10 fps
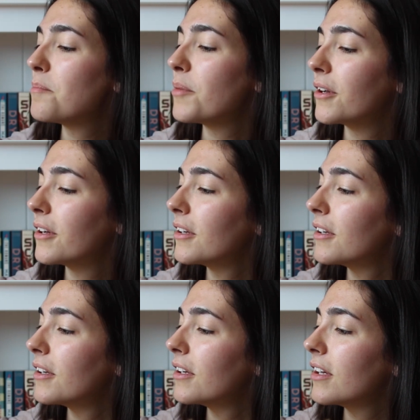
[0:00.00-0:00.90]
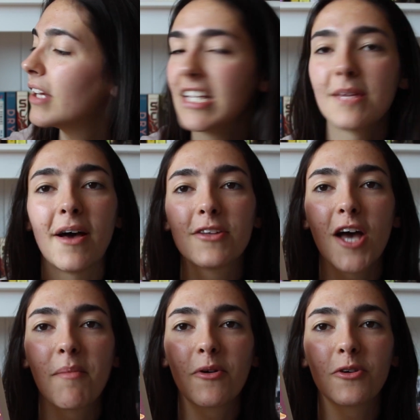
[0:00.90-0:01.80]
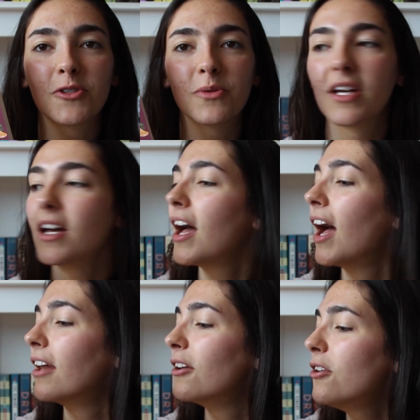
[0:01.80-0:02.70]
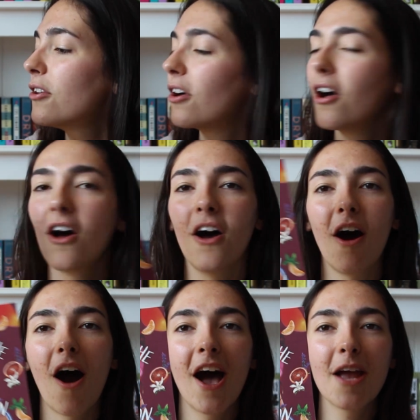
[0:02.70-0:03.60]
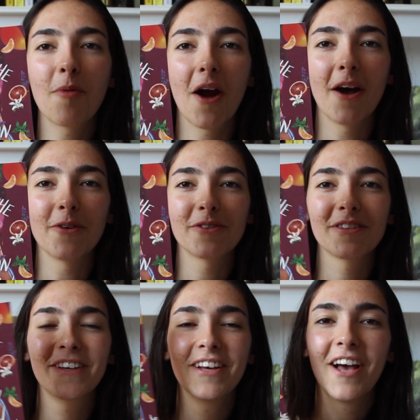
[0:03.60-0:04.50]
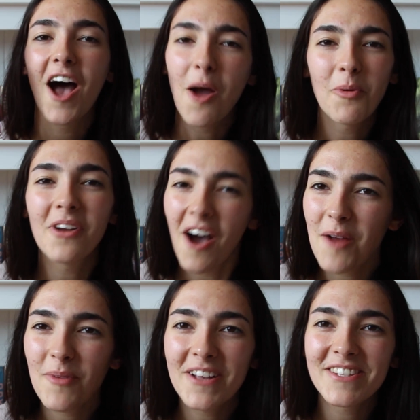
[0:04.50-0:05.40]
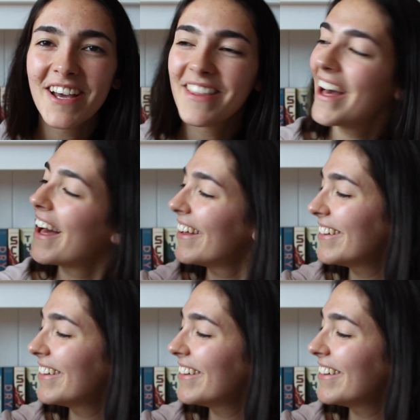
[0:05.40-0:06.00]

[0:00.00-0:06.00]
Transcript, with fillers: but it's about time I got to it. And look at her eyebrows. I want eyebrows like that.